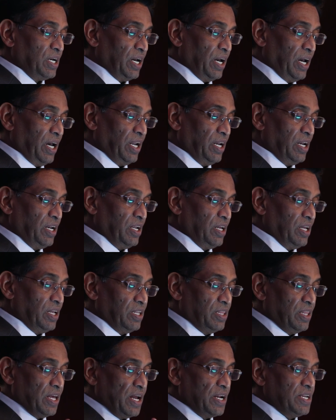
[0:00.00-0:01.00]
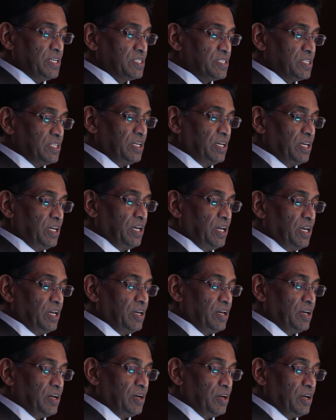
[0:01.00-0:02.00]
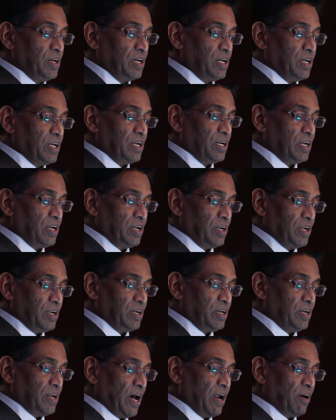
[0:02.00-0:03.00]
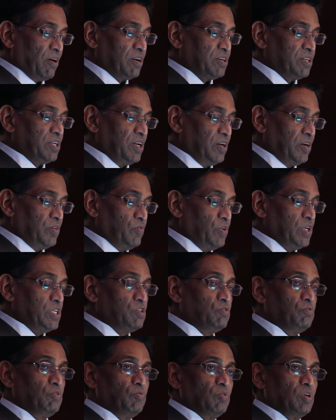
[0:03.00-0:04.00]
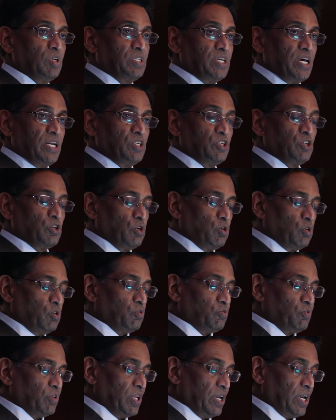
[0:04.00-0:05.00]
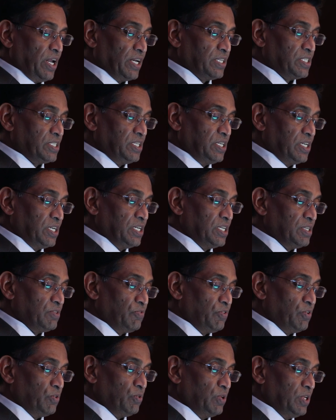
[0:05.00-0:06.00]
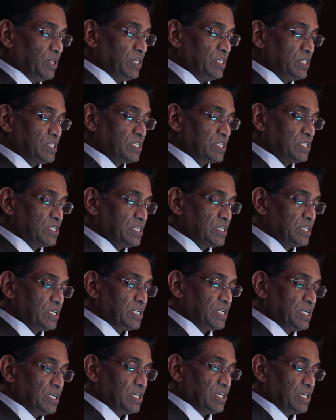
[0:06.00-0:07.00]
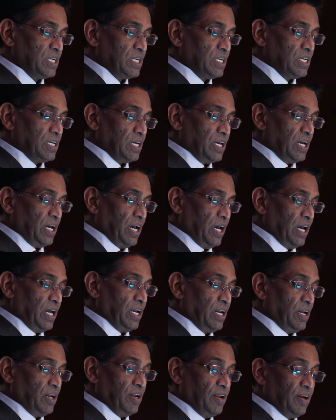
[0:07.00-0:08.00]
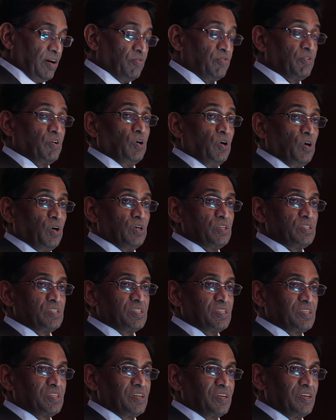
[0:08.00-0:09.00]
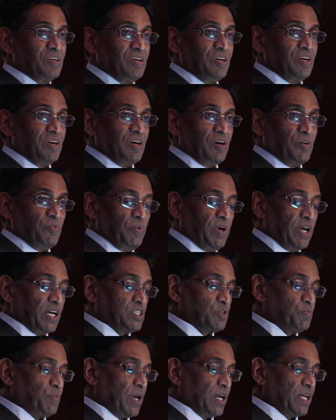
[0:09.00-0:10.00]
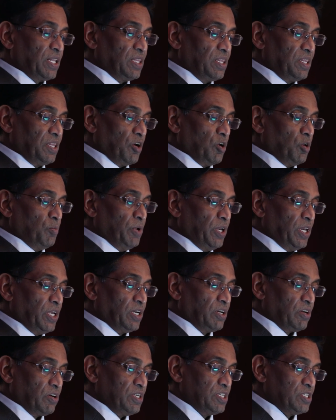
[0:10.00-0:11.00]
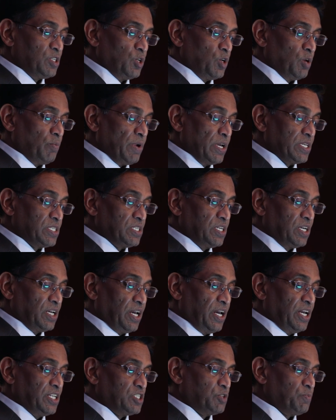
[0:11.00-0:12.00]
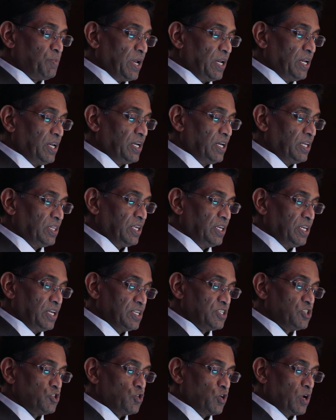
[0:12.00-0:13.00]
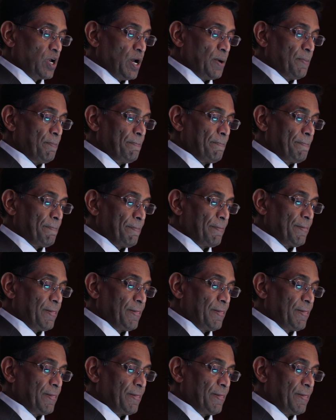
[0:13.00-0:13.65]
And that is the direction in which we will tend to go for the next year, few years. And of course, we expect there will be an increase in domestic aid spending in the years to come.